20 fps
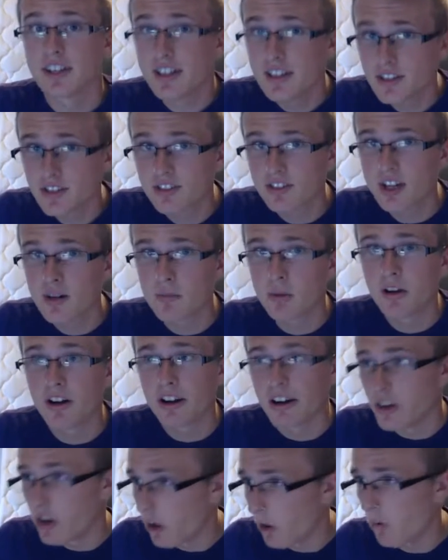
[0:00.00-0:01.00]
it is summer,
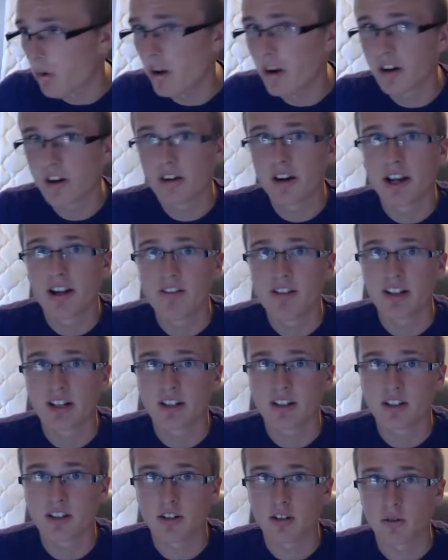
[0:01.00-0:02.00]
I no longer have an
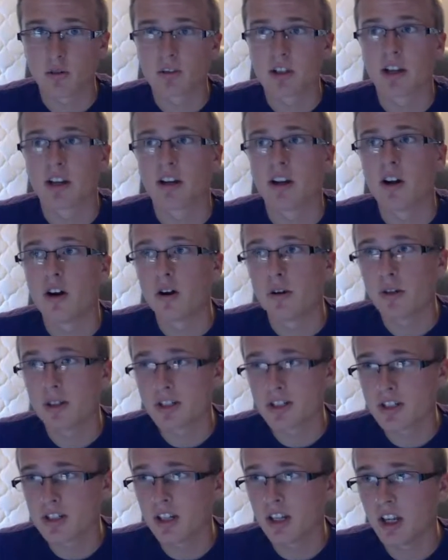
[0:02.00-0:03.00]
excuse, and I know
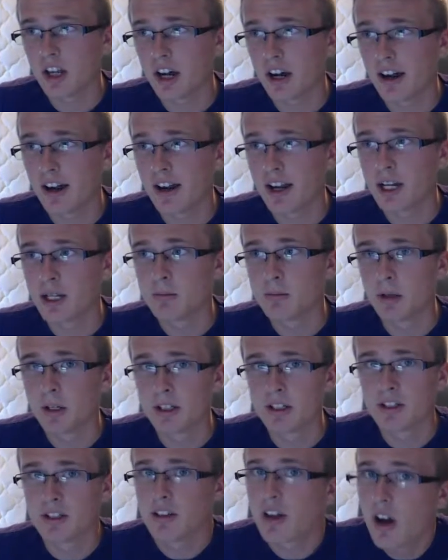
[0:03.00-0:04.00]
it's July,
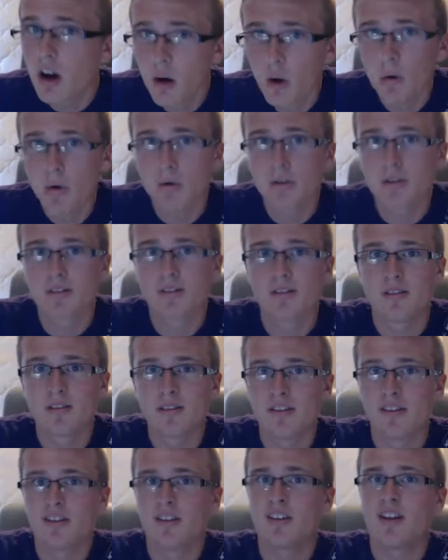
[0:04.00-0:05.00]
but you know, it's
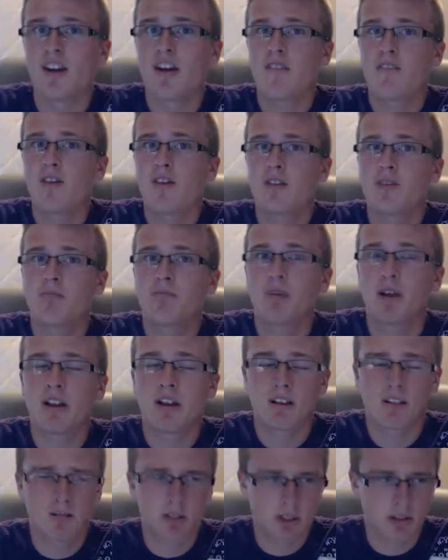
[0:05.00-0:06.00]
never
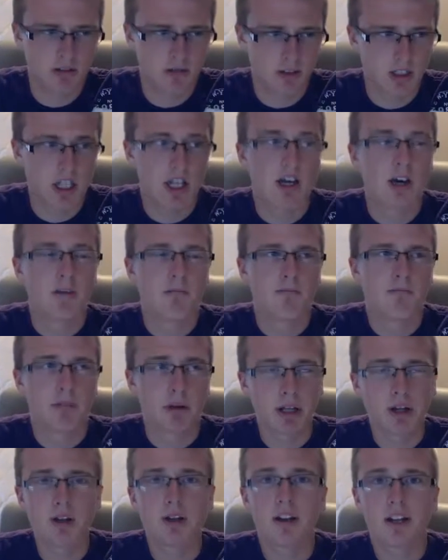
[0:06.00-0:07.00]
be
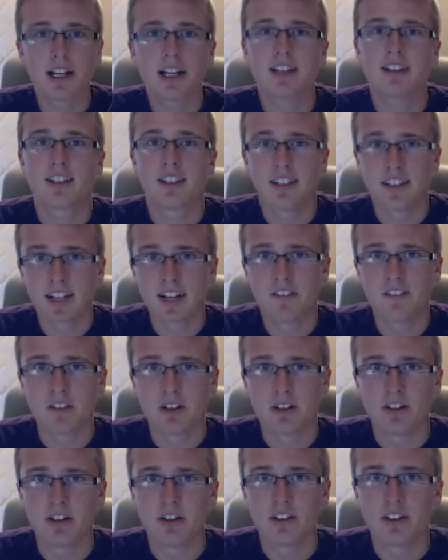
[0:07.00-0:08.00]
better late than never.
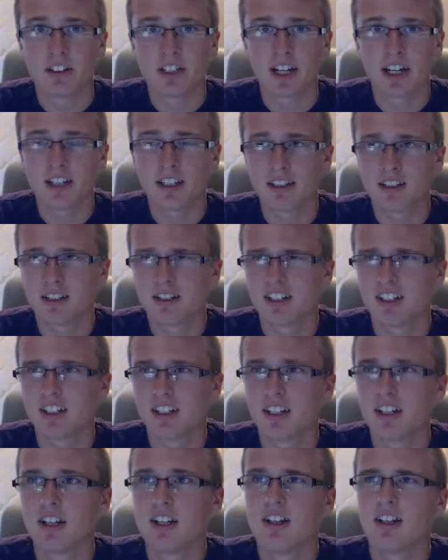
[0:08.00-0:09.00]
Not
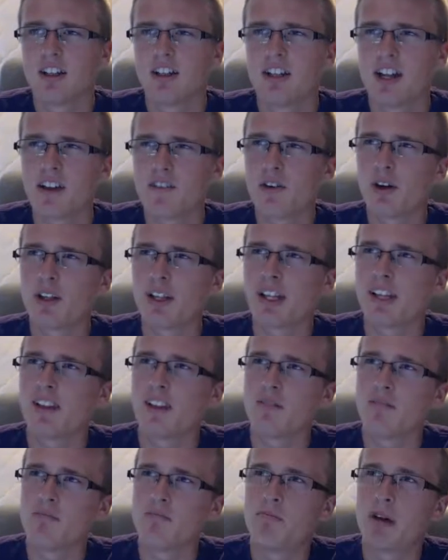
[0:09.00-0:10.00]
never late
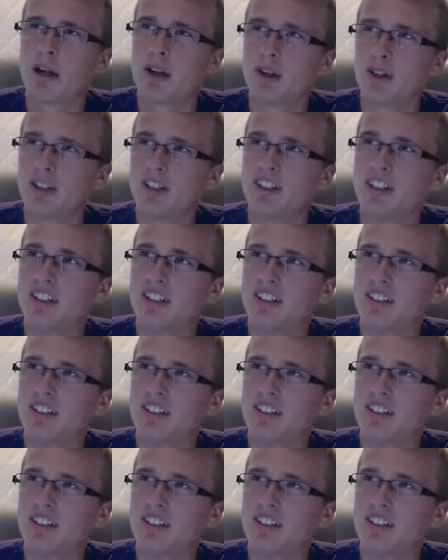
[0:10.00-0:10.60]
than better.